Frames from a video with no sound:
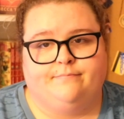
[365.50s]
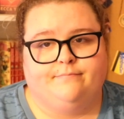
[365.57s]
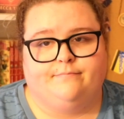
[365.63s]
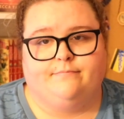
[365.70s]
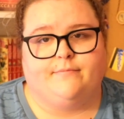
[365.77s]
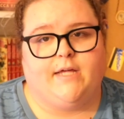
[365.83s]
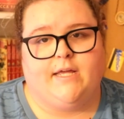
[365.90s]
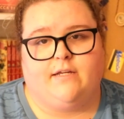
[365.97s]

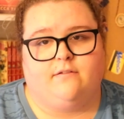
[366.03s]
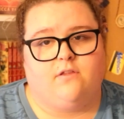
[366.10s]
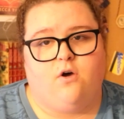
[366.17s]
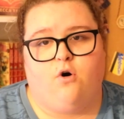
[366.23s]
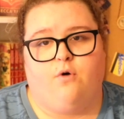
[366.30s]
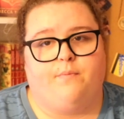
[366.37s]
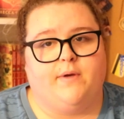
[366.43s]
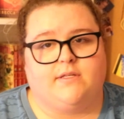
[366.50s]
Like, the
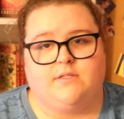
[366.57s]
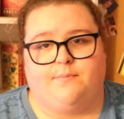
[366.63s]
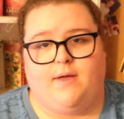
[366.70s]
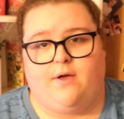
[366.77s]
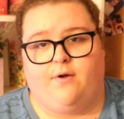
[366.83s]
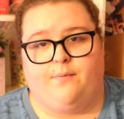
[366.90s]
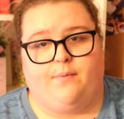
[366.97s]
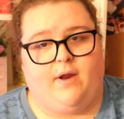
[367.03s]
whole book's
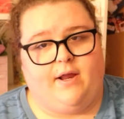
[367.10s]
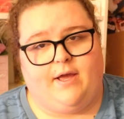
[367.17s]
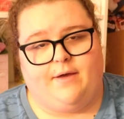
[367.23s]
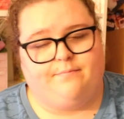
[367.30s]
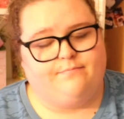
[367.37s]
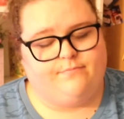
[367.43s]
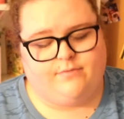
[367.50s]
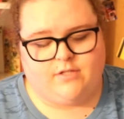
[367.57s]
about her
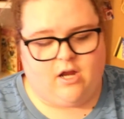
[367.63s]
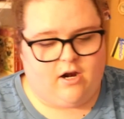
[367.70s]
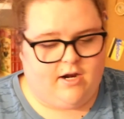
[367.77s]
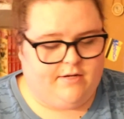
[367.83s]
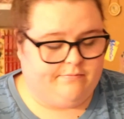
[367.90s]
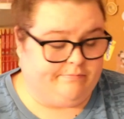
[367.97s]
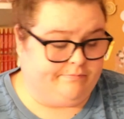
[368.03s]
breakup. Sorry.